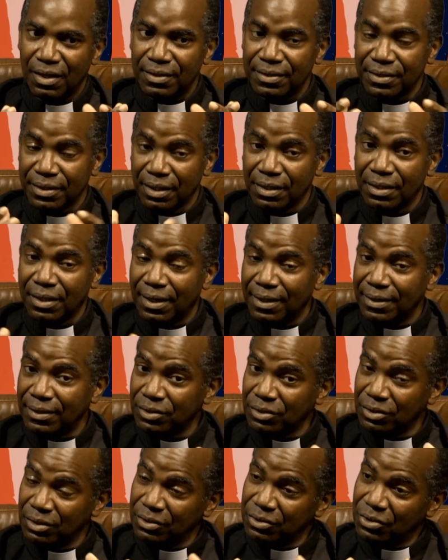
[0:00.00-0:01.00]

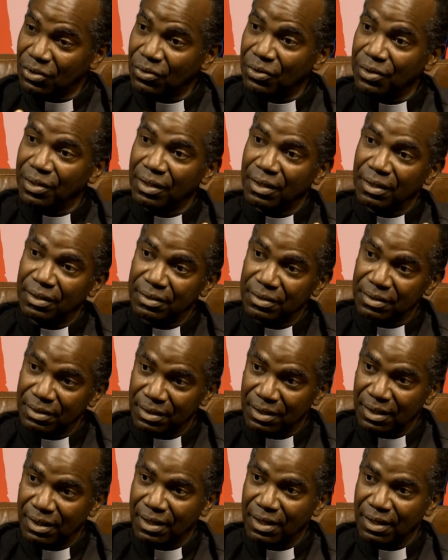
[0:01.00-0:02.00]
Technology is hurting us in
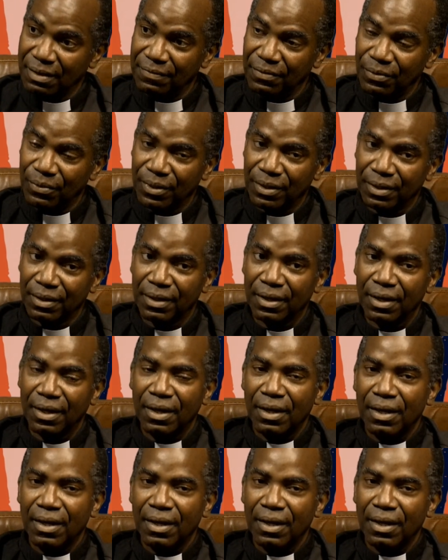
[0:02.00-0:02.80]
that kind of a way.